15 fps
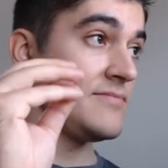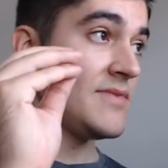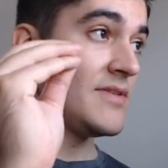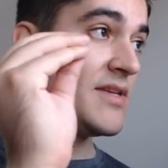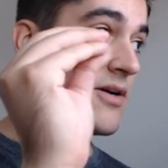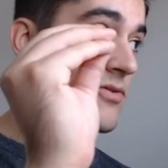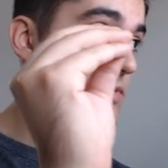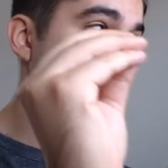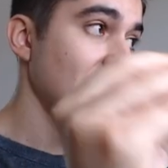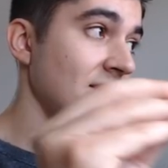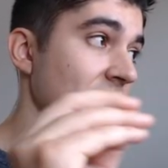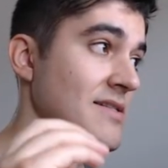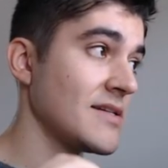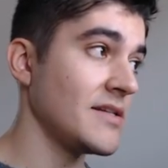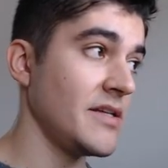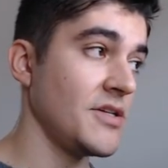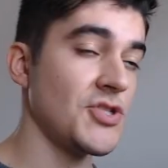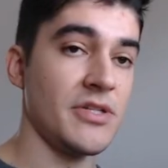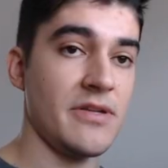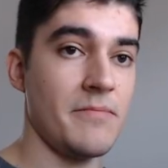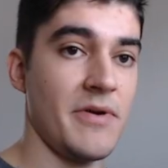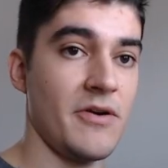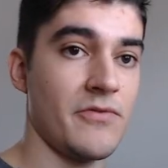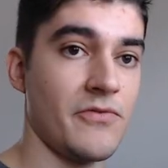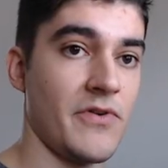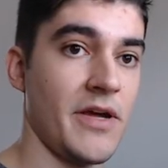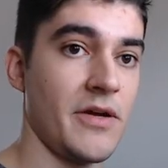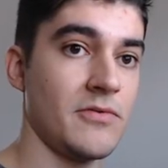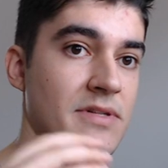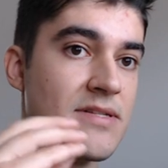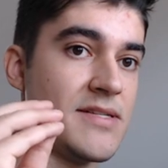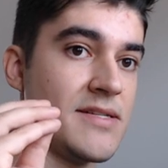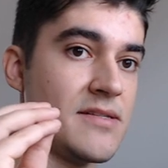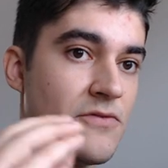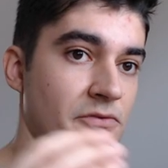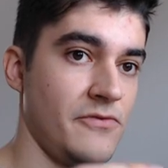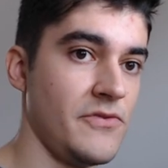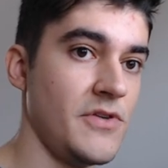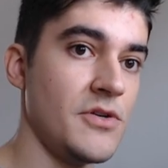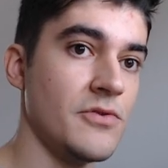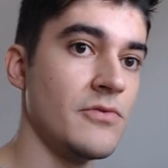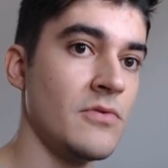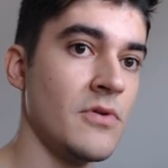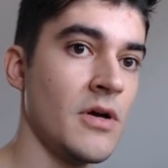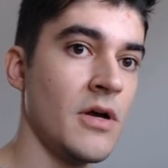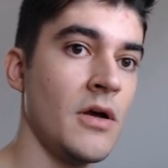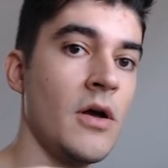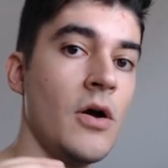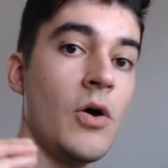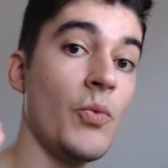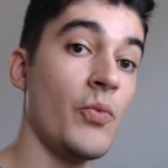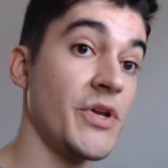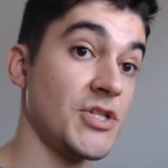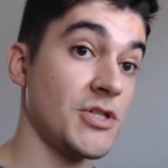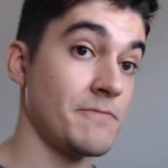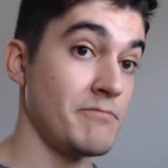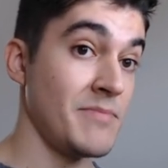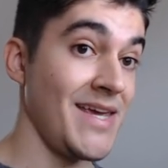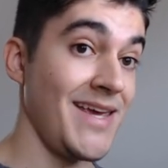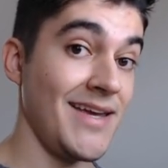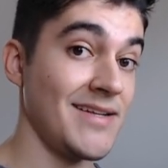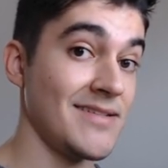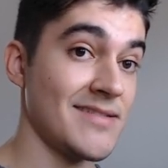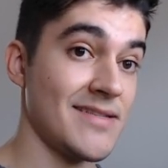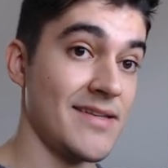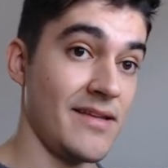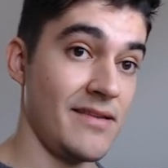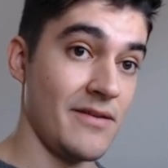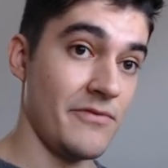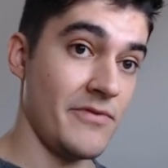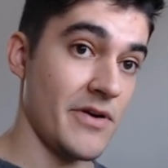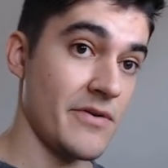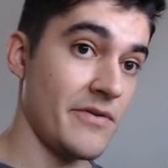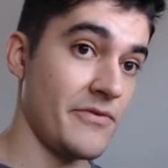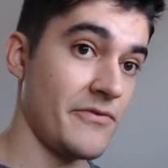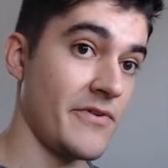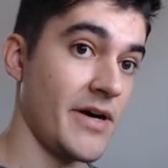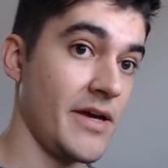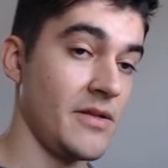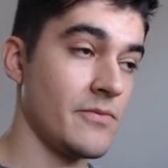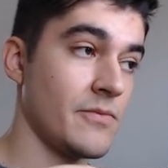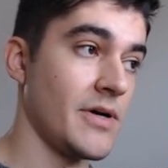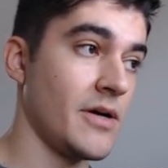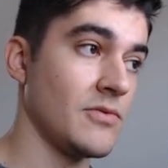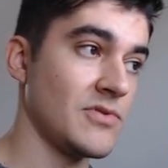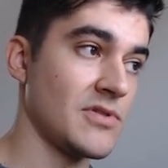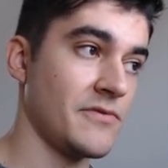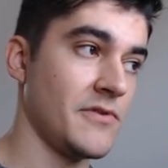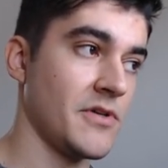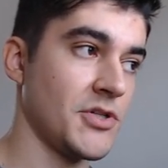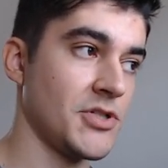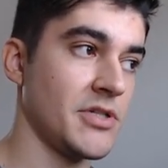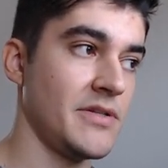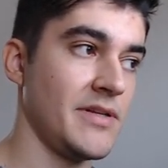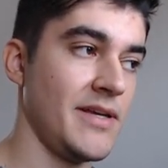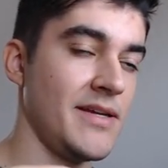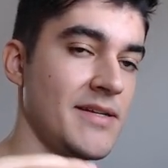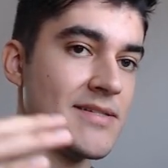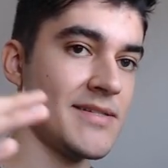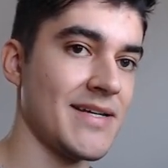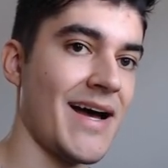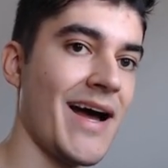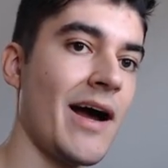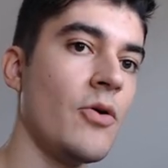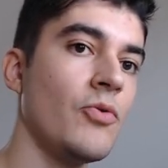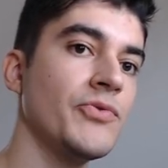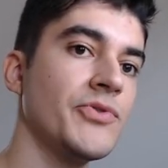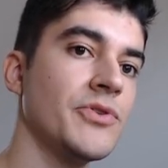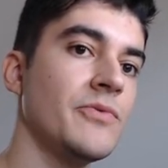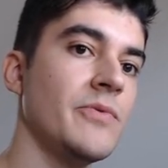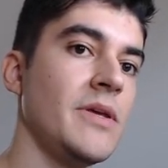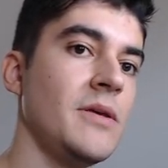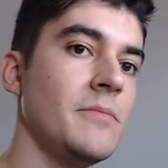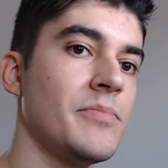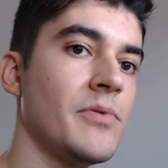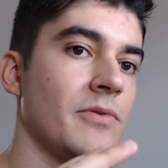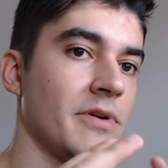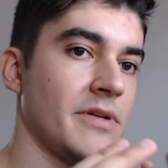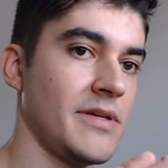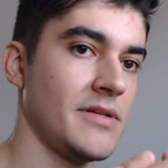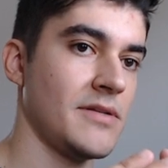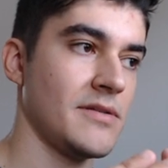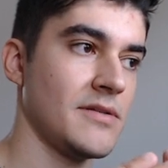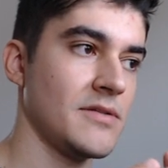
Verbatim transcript: Now this is an HTML file, this is a view, which means that the verified routes function is auto-imported.